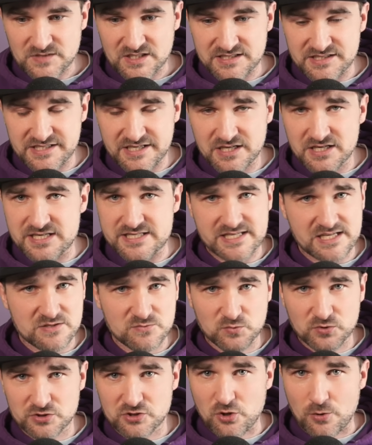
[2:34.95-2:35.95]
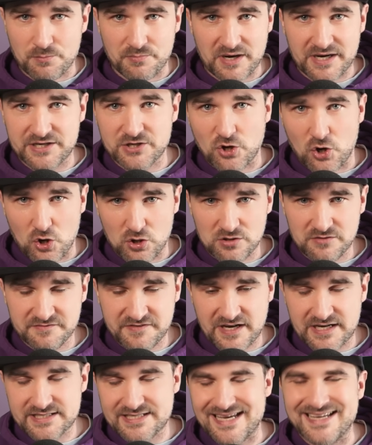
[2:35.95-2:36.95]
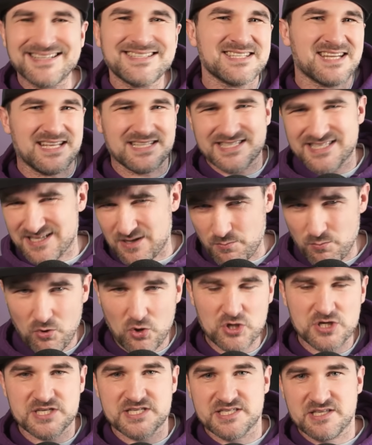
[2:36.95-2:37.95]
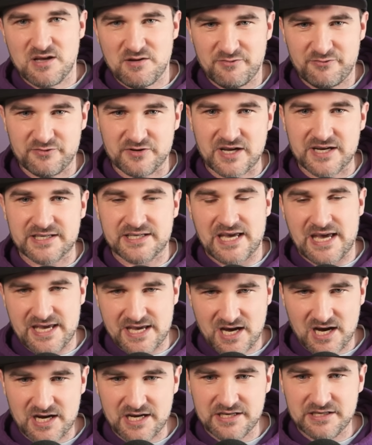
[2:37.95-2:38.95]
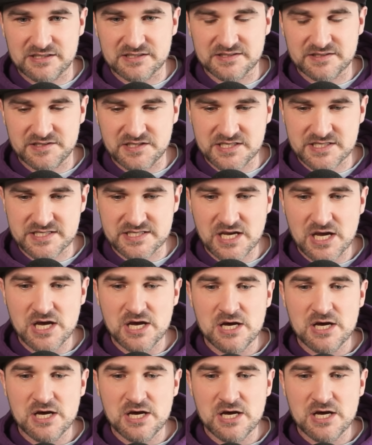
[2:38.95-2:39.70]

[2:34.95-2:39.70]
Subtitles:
DLSS would combine all of that and some more stuff like AI and things.